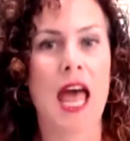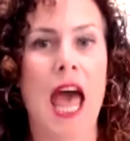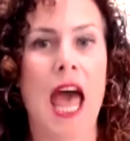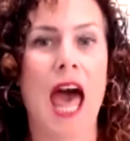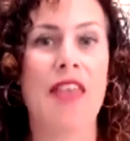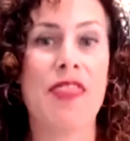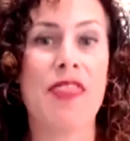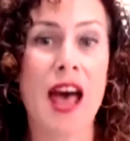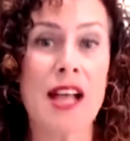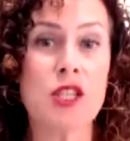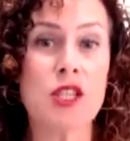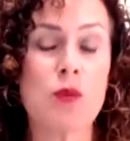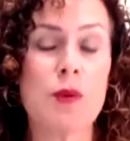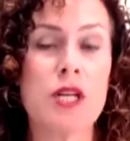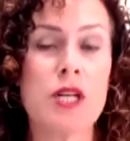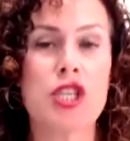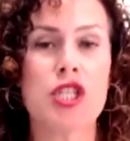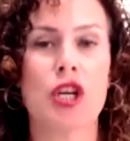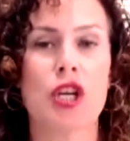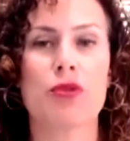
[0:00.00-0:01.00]
And that's
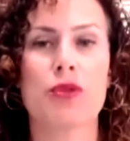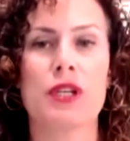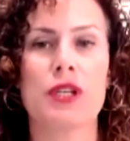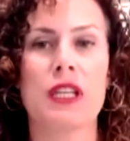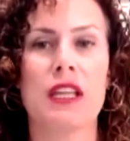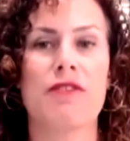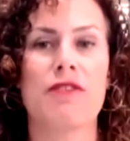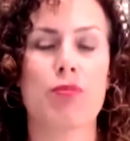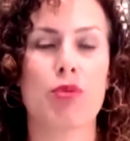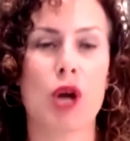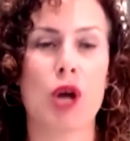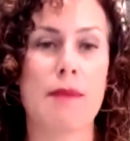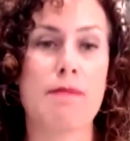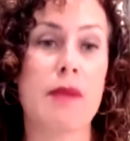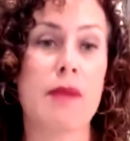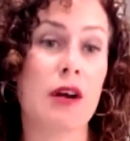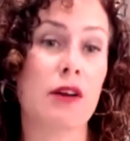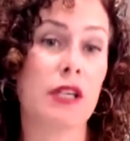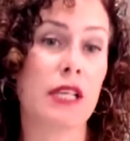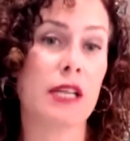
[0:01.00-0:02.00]
when children live
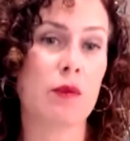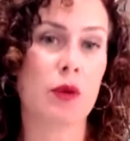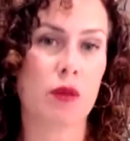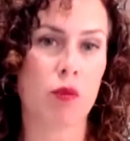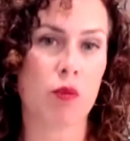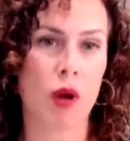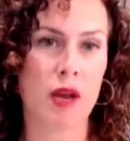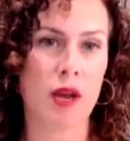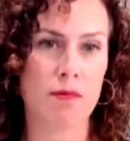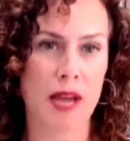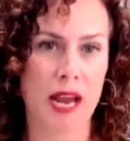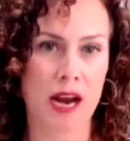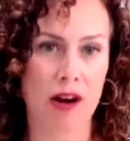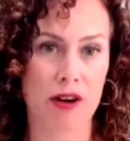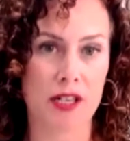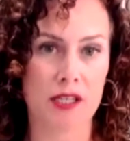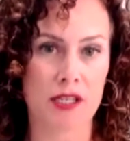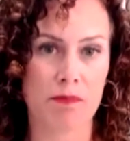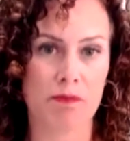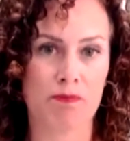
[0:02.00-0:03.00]
primarily with one parent.